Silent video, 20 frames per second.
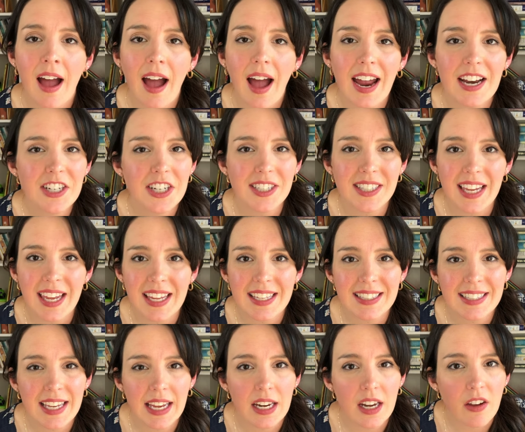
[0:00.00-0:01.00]
I just
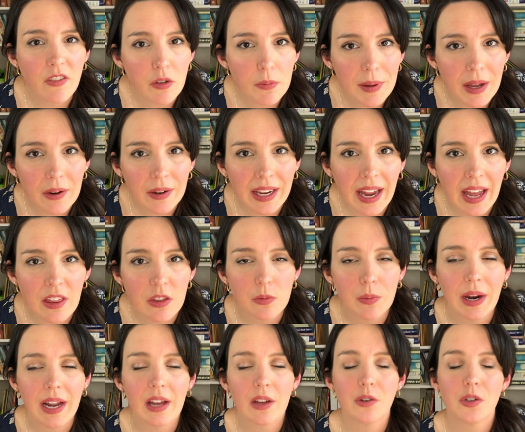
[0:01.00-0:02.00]
can't say enough about Gather
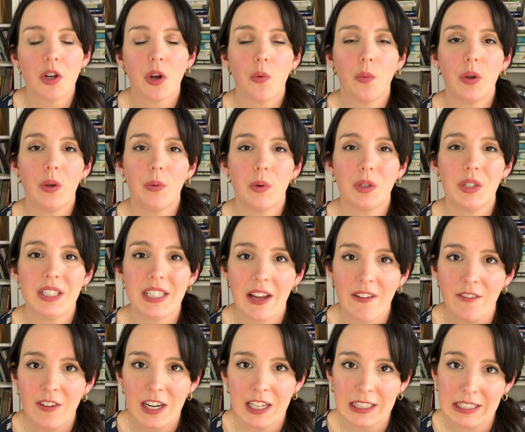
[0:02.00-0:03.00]
Round. We will
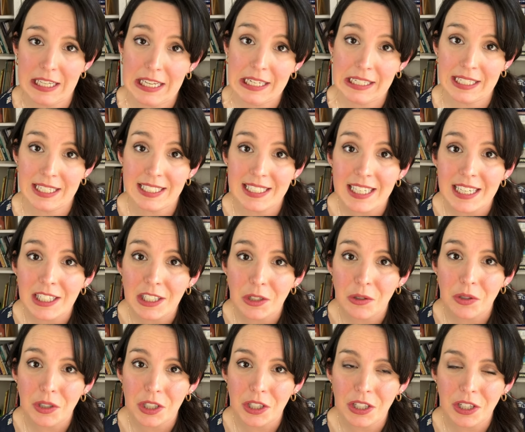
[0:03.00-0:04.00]
definitely continue
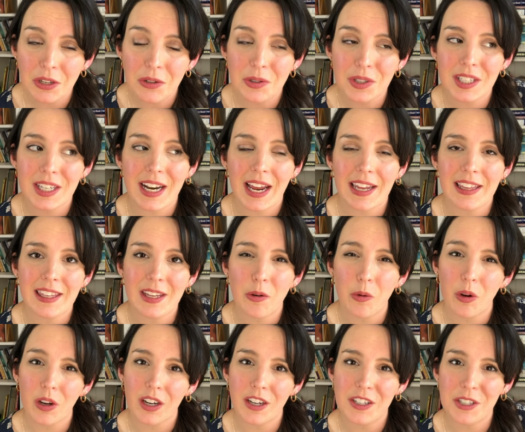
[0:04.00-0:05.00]
to use it. I think
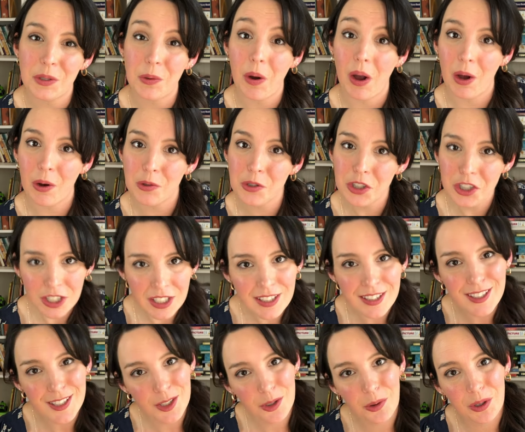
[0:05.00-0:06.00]
we're going to do
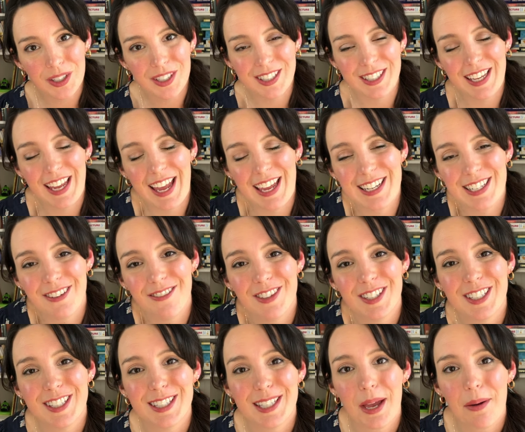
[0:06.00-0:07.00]
oceans towards the end of
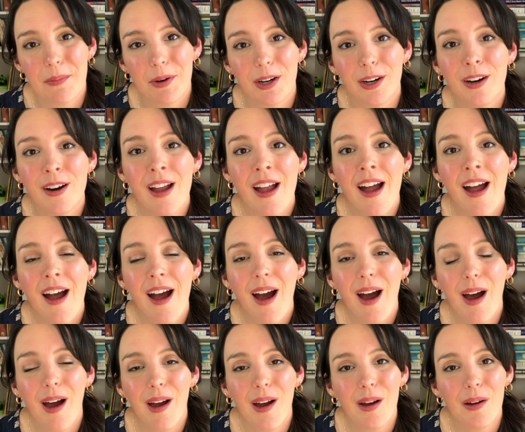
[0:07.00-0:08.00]
the summer.
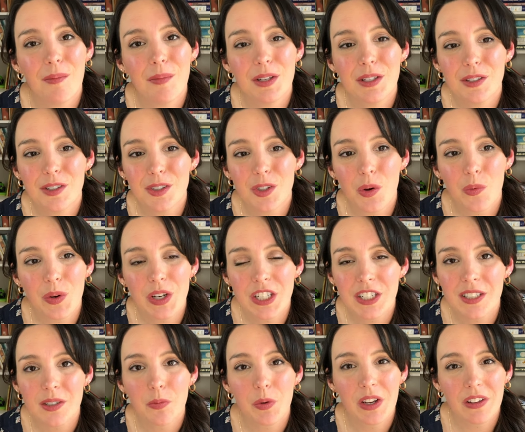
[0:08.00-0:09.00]
Um, so we
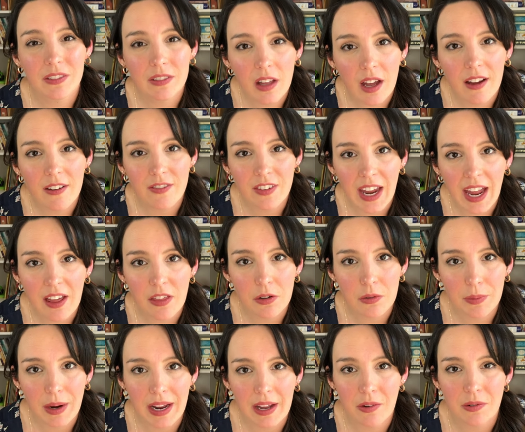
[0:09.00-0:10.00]
just, we love Gather
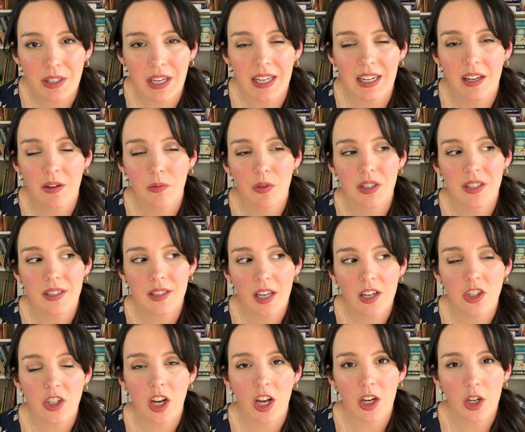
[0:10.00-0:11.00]
Round and it was
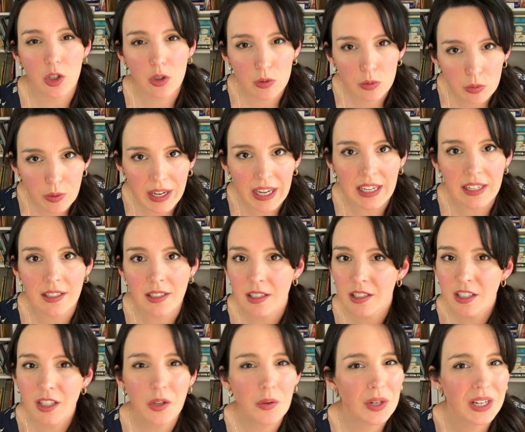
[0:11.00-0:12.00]
such a great,
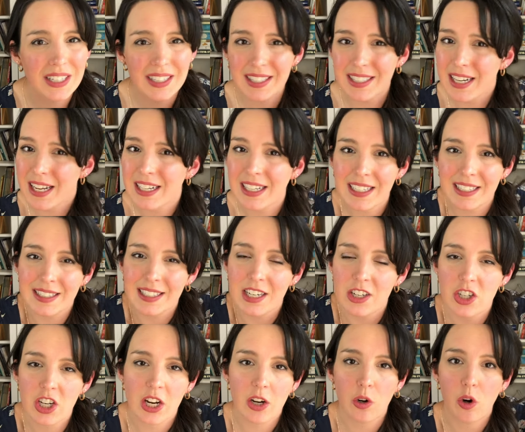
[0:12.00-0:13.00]
unit studies in
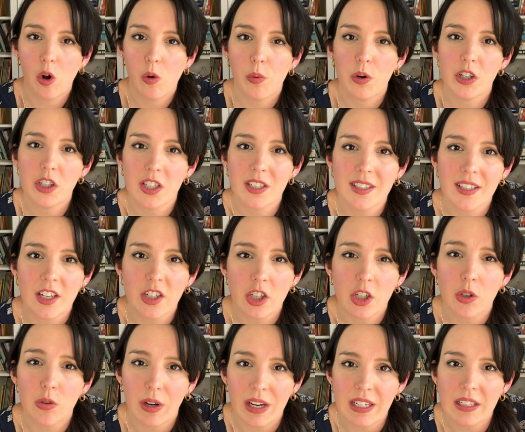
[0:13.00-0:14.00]
general We're just such a
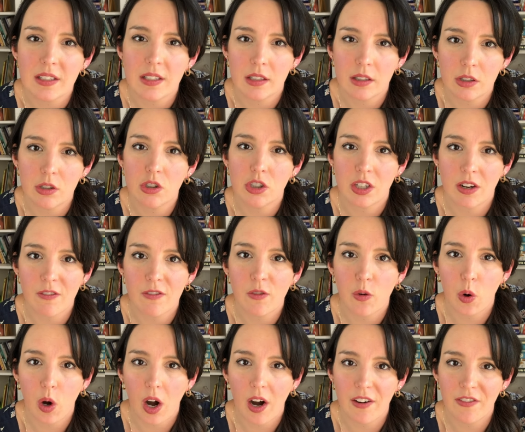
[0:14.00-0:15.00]
great solution
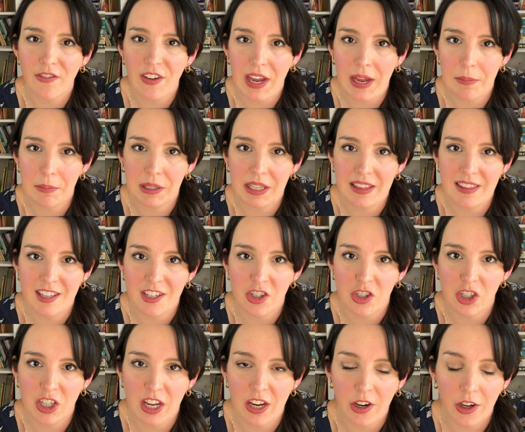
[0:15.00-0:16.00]
for our family
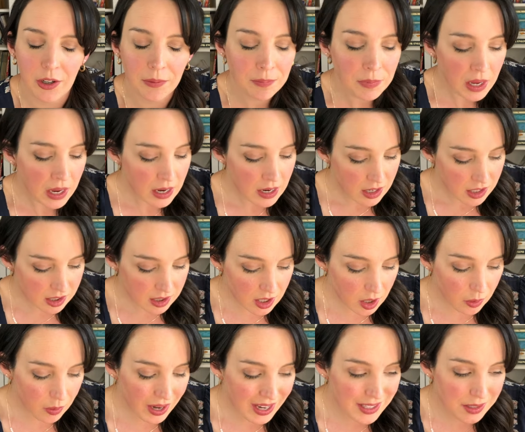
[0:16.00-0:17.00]
this year.
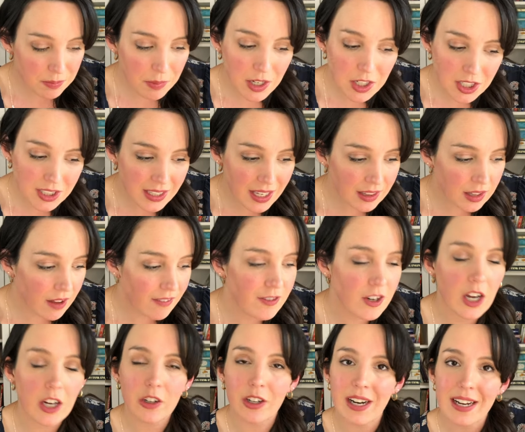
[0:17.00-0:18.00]
So as much as I love
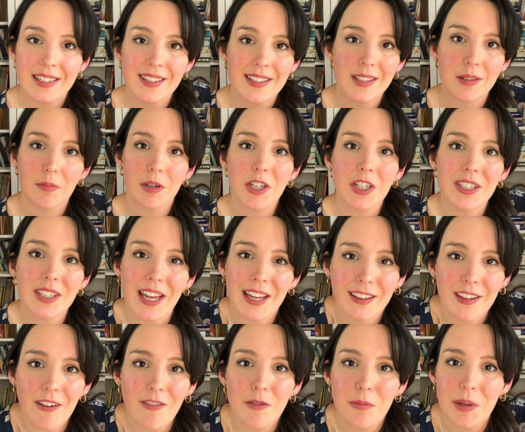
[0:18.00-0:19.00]
Notgrass, as much as I
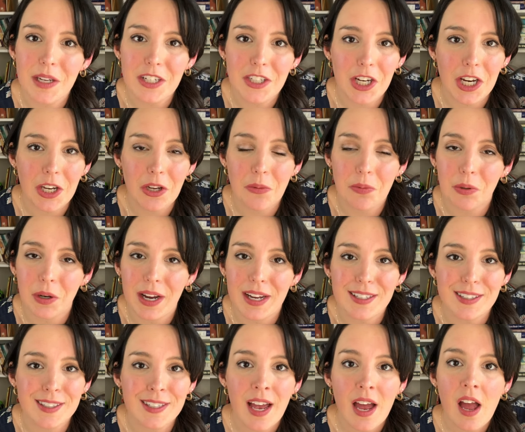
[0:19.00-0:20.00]
loved BJU
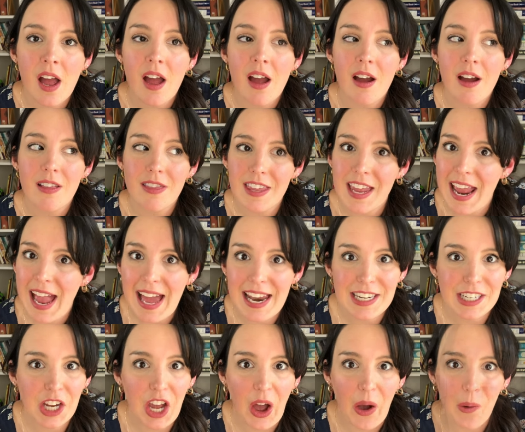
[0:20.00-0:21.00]
Press, they had
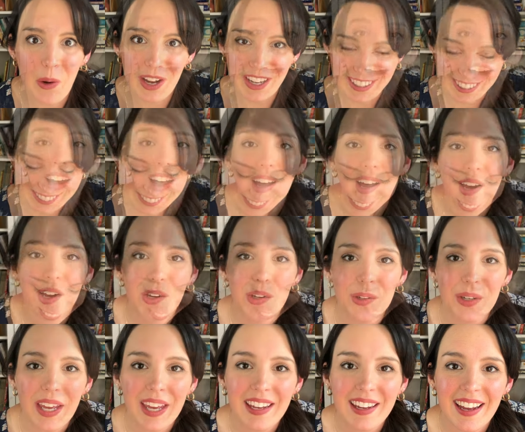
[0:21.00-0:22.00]
to go.
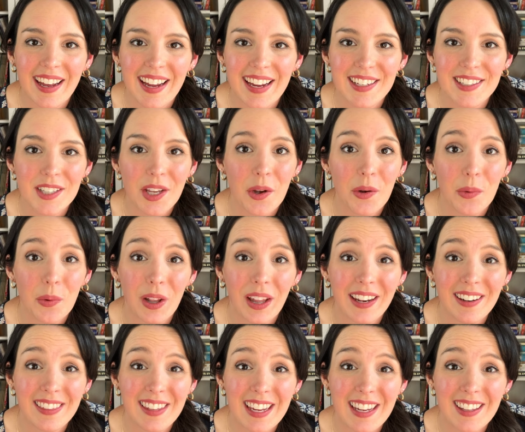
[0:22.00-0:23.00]
Okay, guys, well, I
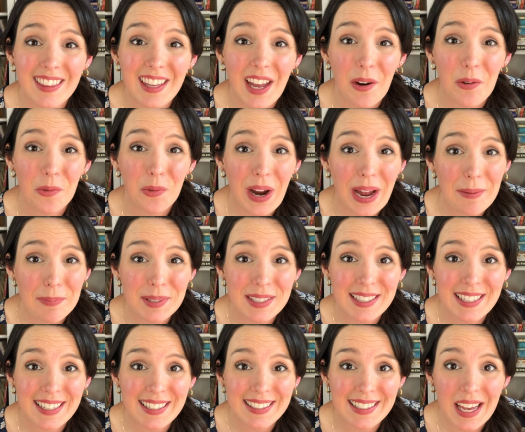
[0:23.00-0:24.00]
think that wraps
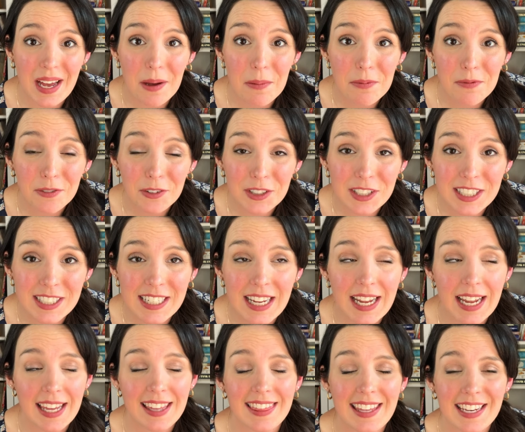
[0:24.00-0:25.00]
things up for
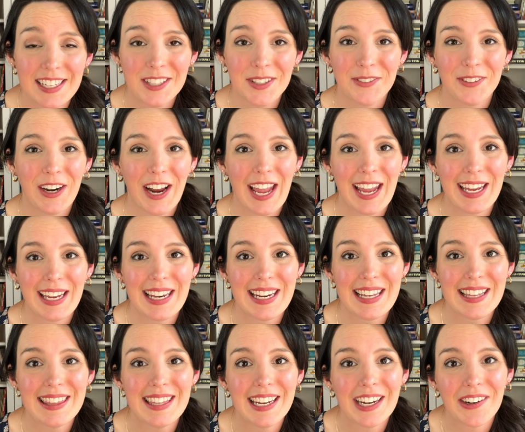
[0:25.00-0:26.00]
today. Thanks for hanging
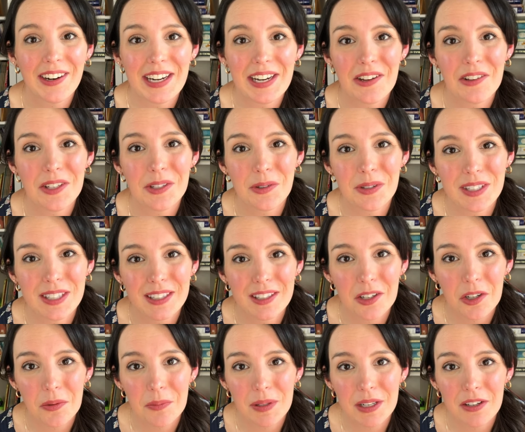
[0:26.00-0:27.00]
in there. I know this was a
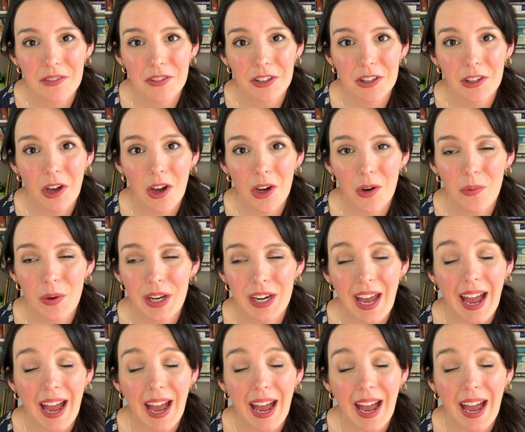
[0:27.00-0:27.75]
little bit of a long one.